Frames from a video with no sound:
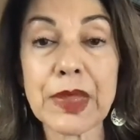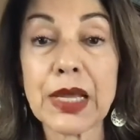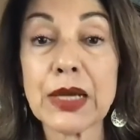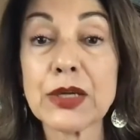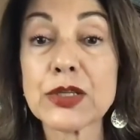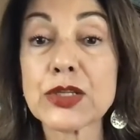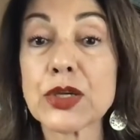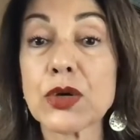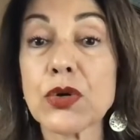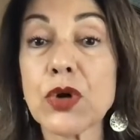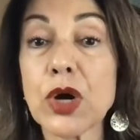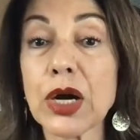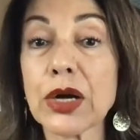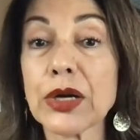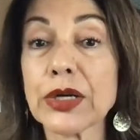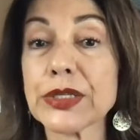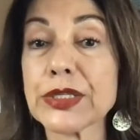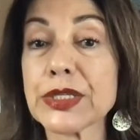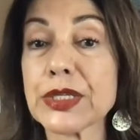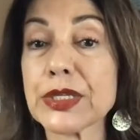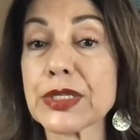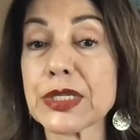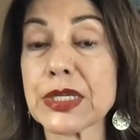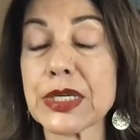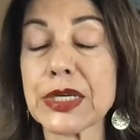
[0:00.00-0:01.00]
So heart
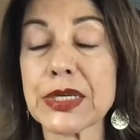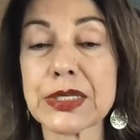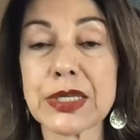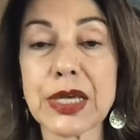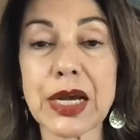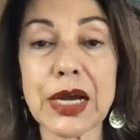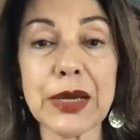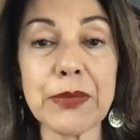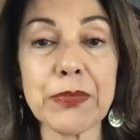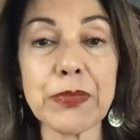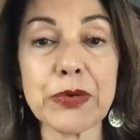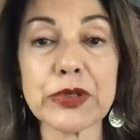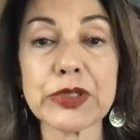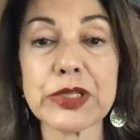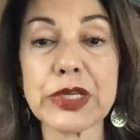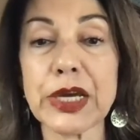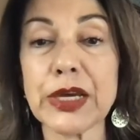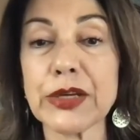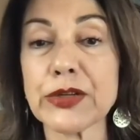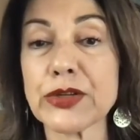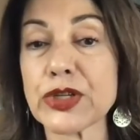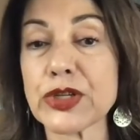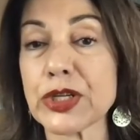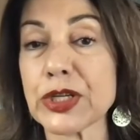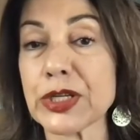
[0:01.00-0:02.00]
disease,
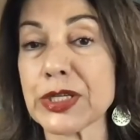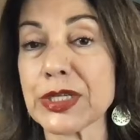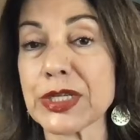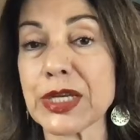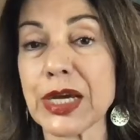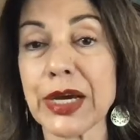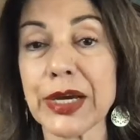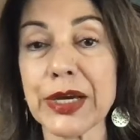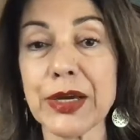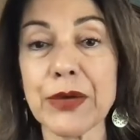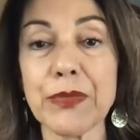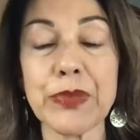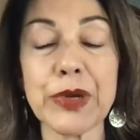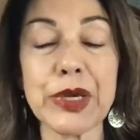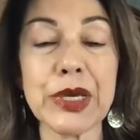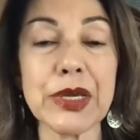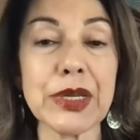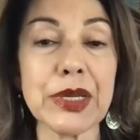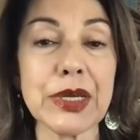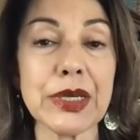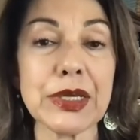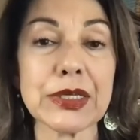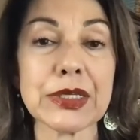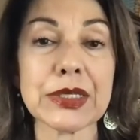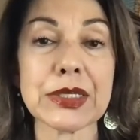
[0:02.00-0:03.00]
hypertension,
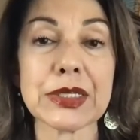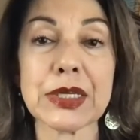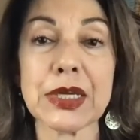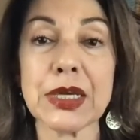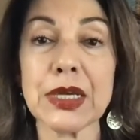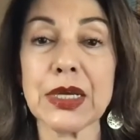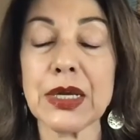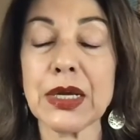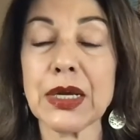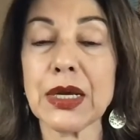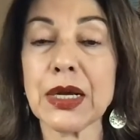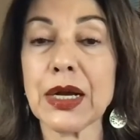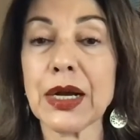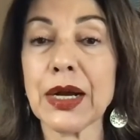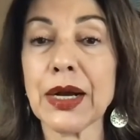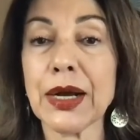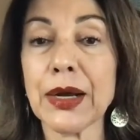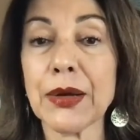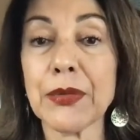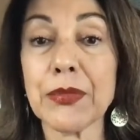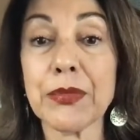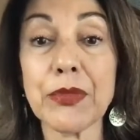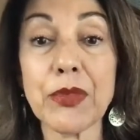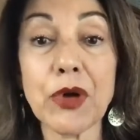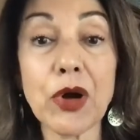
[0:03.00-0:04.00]
diabetes,
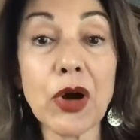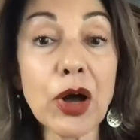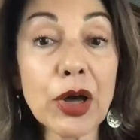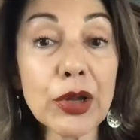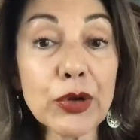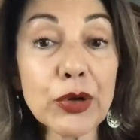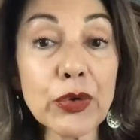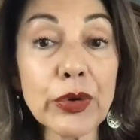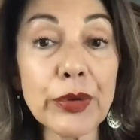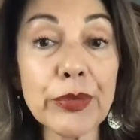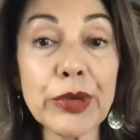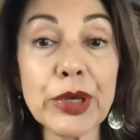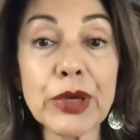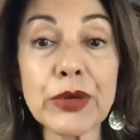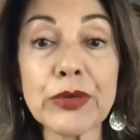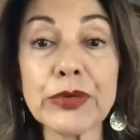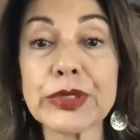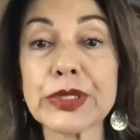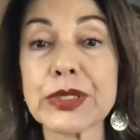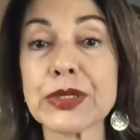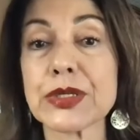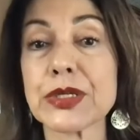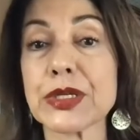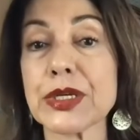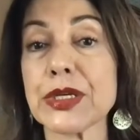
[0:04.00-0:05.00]
autoimmune
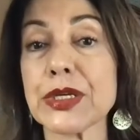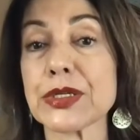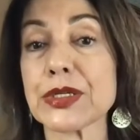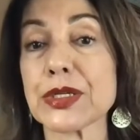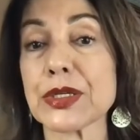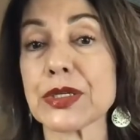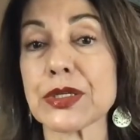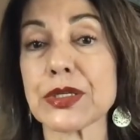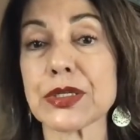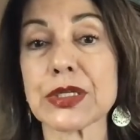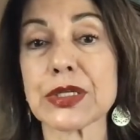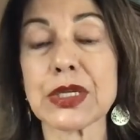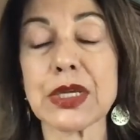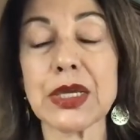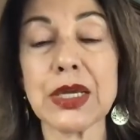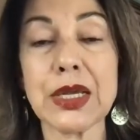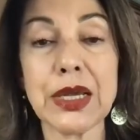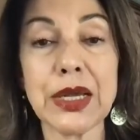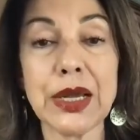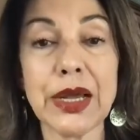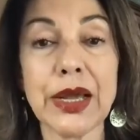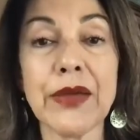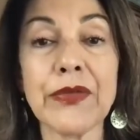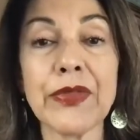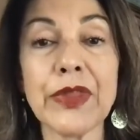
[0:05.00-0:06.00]
diseases,
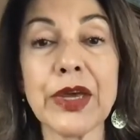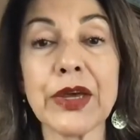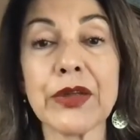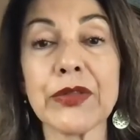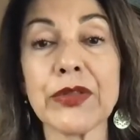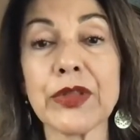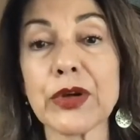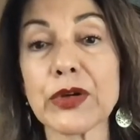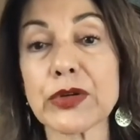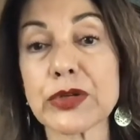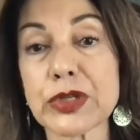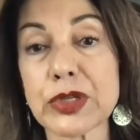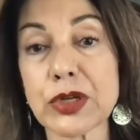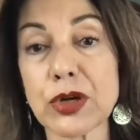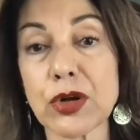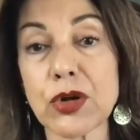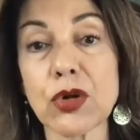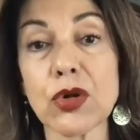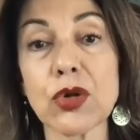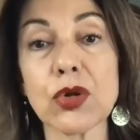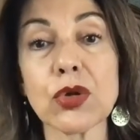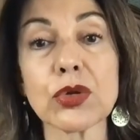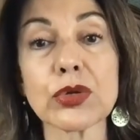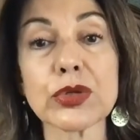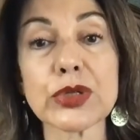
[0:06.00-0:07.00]
and then there's a
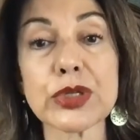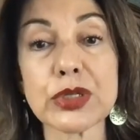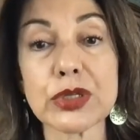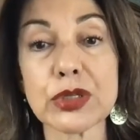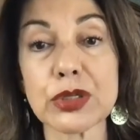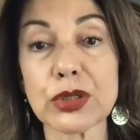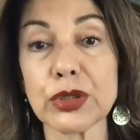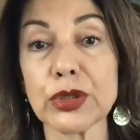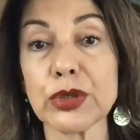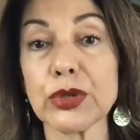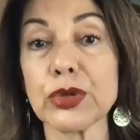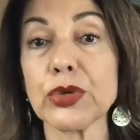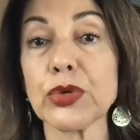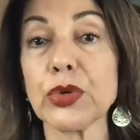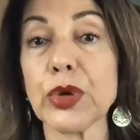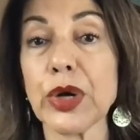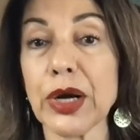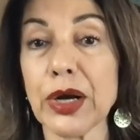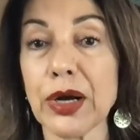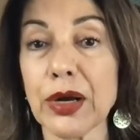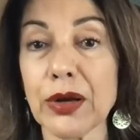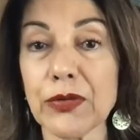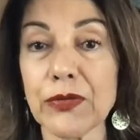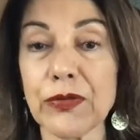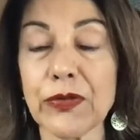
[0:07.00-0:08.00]
whole slew
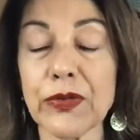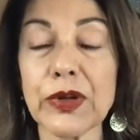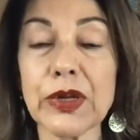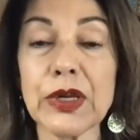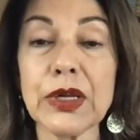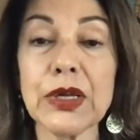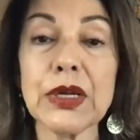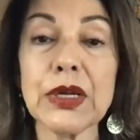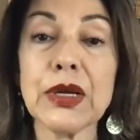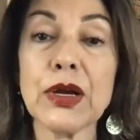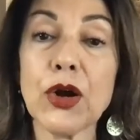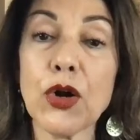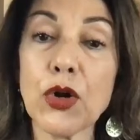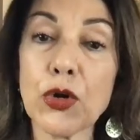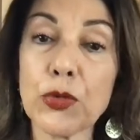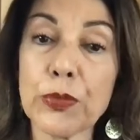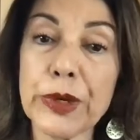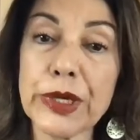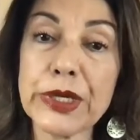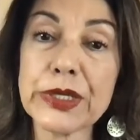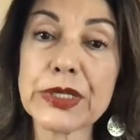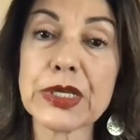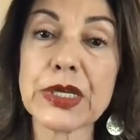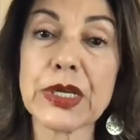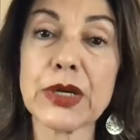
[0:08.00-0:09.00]
of
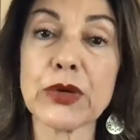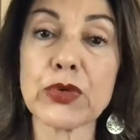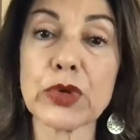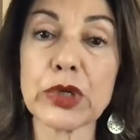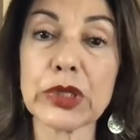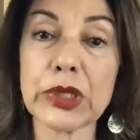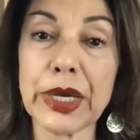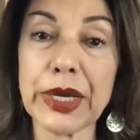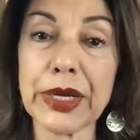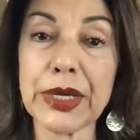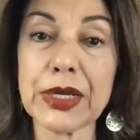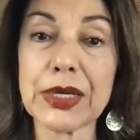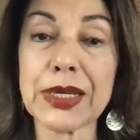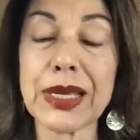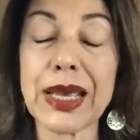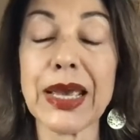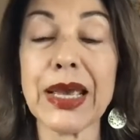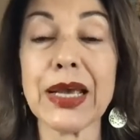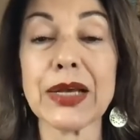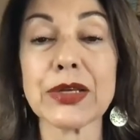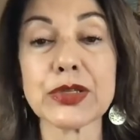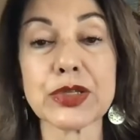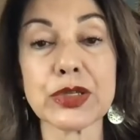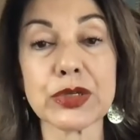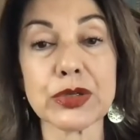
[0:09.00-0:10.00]
obesity-related
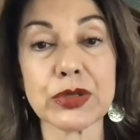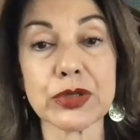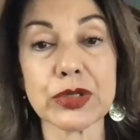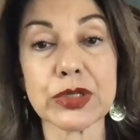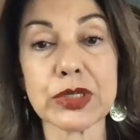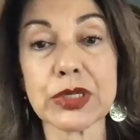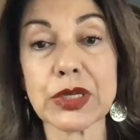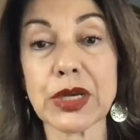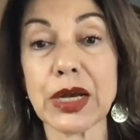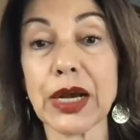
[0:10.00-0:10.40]
cancers.